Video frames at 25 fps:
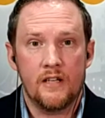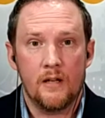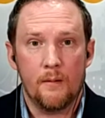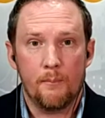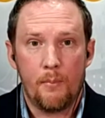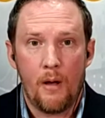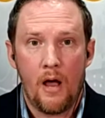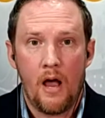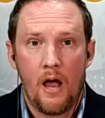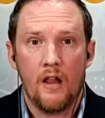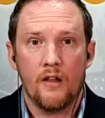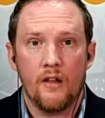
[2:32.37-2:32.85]
and the
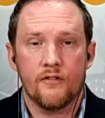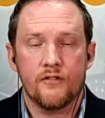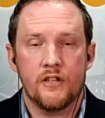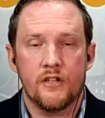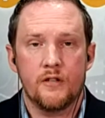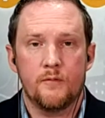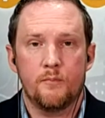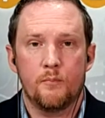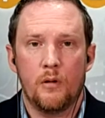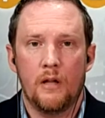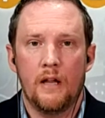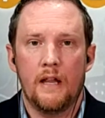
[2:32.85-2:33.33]

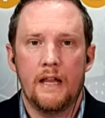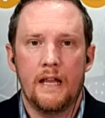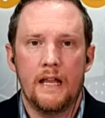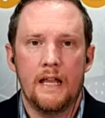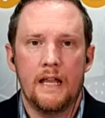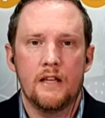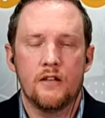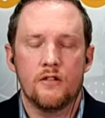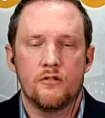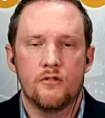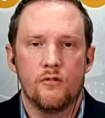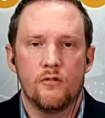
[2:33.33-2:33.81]
policies play
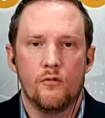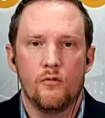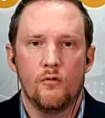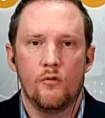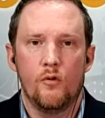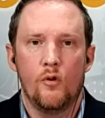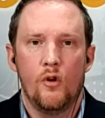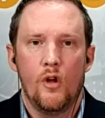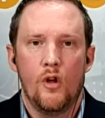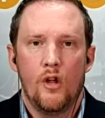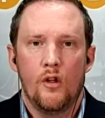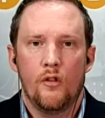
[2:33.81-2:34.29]

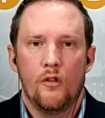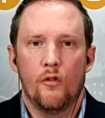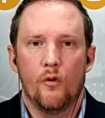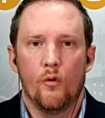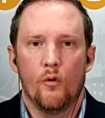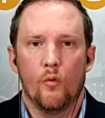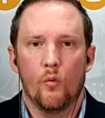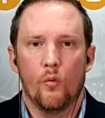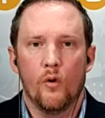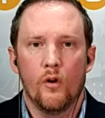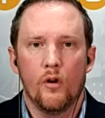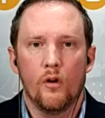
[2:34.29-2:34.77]
into
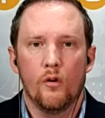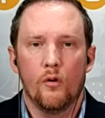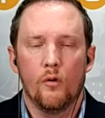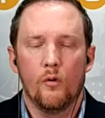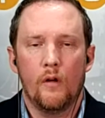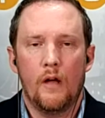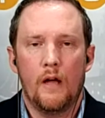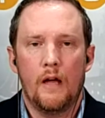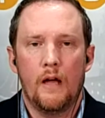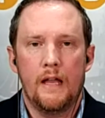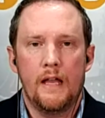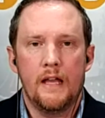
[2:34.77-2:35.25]
the
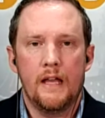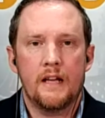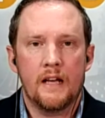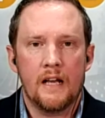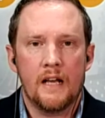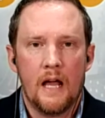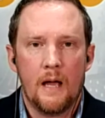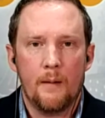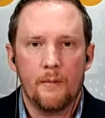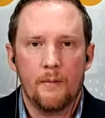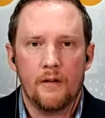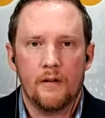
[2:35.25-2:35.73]
real
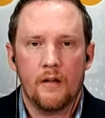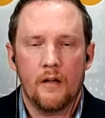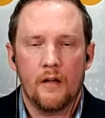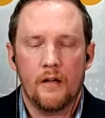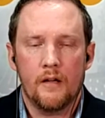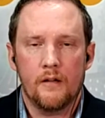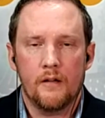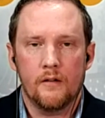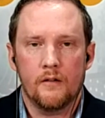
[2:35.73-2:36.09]
economic